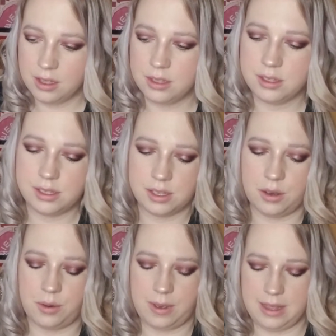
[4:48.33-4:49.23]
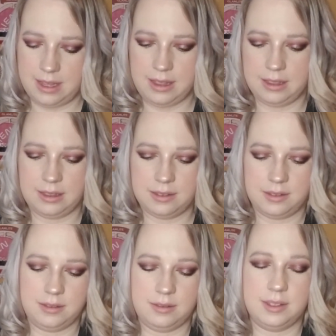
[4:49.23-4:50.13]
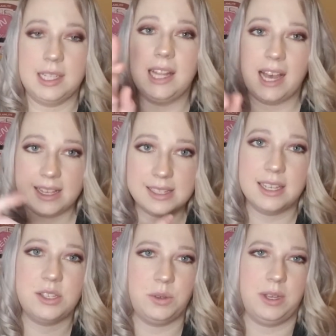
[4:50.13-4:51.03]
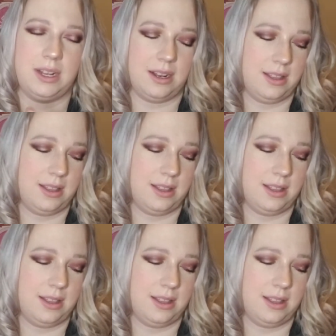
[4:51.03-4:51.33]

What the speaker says: So, and then the last things you get out of